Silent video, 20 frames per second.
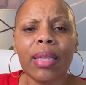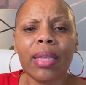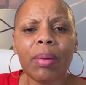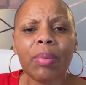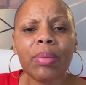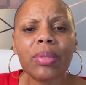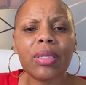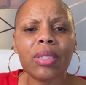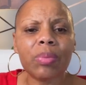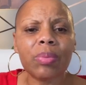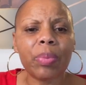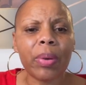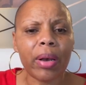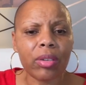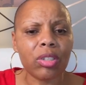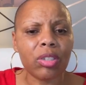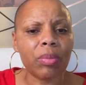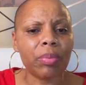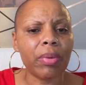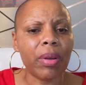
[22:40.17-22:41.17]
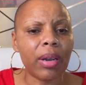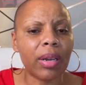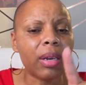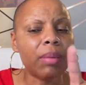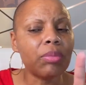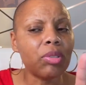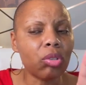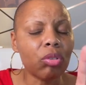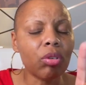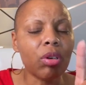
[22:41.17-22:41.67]
that was a sponsored product.
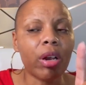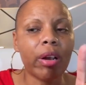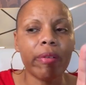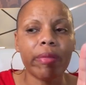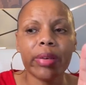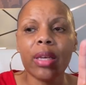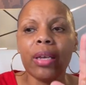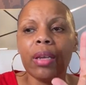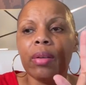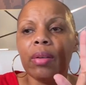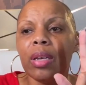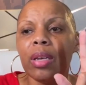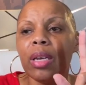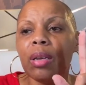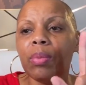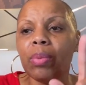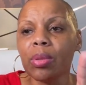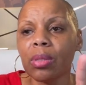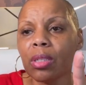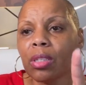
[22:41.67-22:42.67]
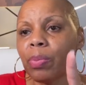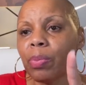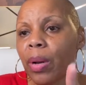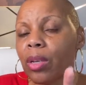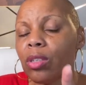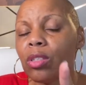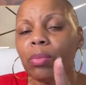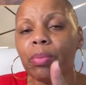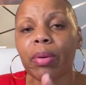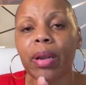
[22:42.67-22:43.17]
I'm sure of it. It was a
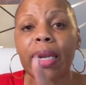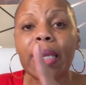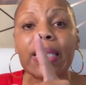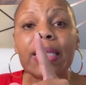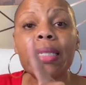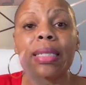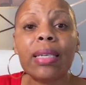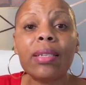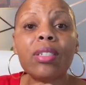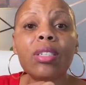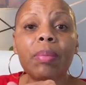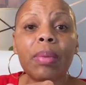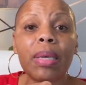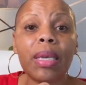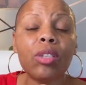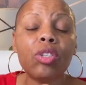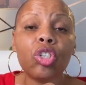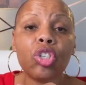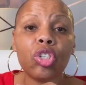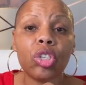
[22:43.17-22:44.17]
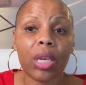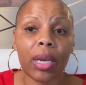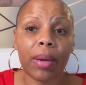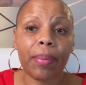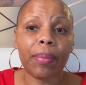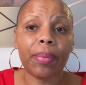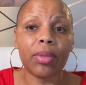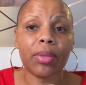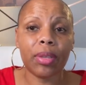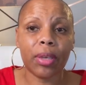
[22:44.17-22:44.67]
sponsored product sent to me to
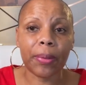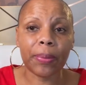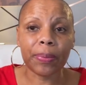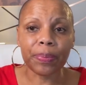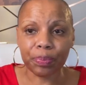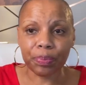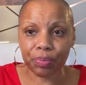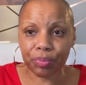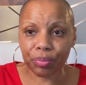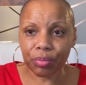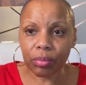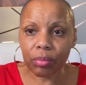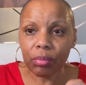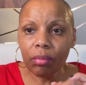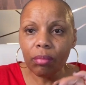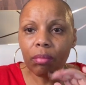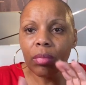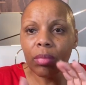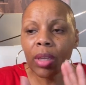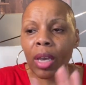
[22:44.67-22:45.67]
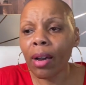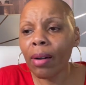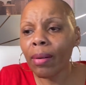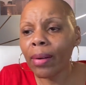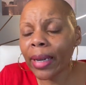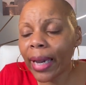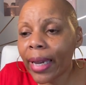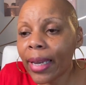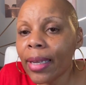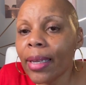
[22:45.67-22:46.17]
share with you.
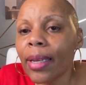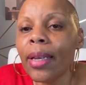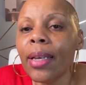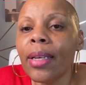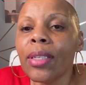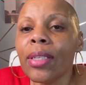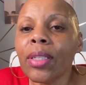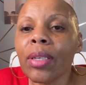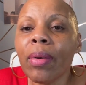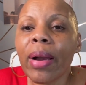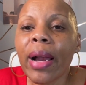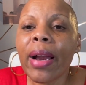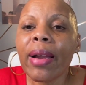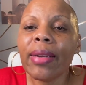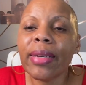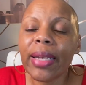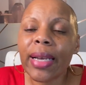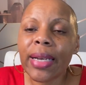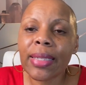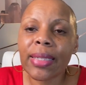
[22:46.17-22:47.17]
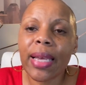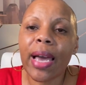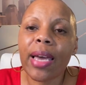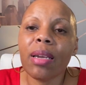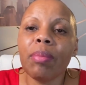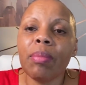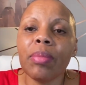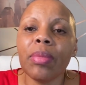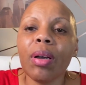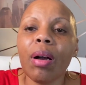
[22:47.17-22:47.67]
Okay, so our next
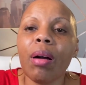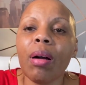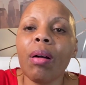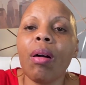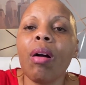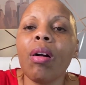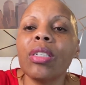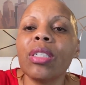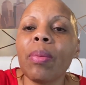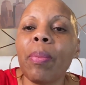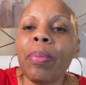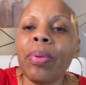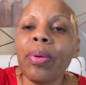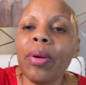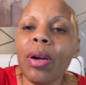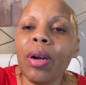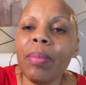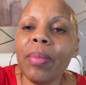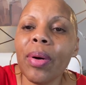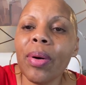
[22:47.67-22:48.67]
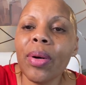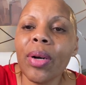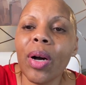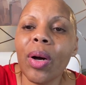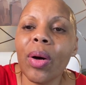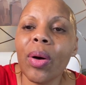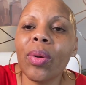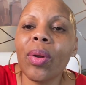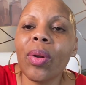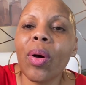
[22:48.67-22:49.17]
item, y'all, is a promo
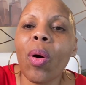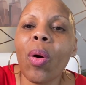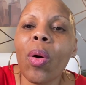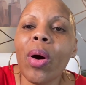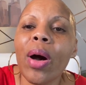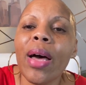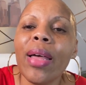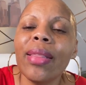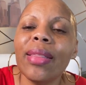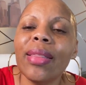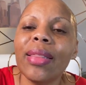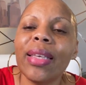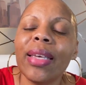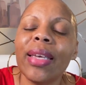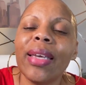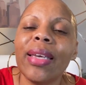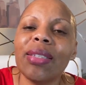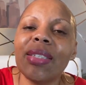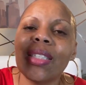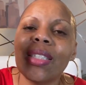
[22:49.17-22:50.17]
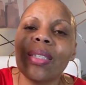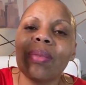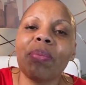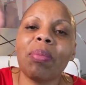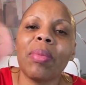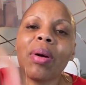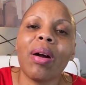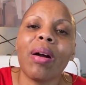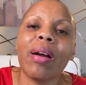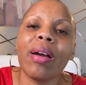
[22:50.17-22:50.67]
code on the
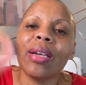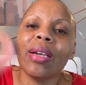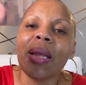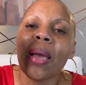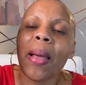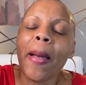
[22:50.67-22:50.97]
smart